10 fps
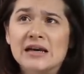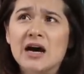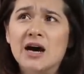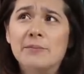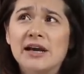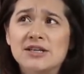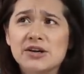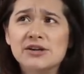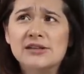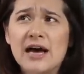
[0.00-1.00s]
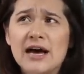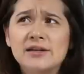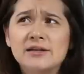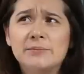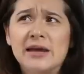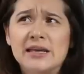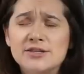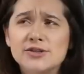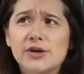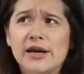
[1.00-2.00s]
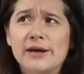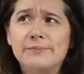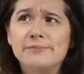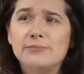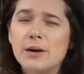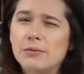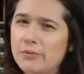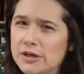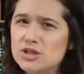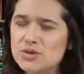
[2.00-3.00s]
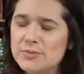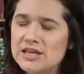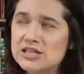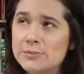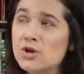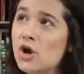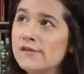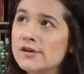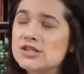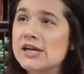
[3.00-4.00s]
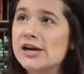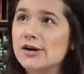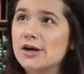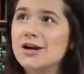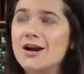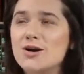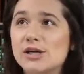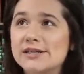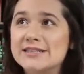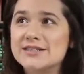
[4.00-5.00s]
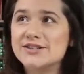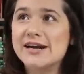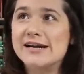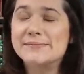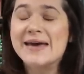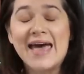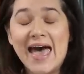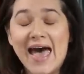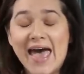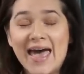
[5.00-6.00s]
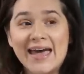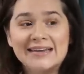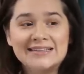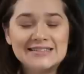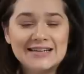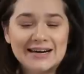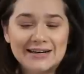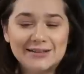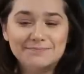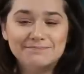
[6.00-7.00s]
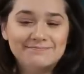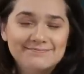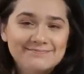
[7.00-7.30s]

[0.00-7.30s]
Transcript: Um, I share a lot in my Instagram, probably too much. I'm an oversharer on Instagram, and um,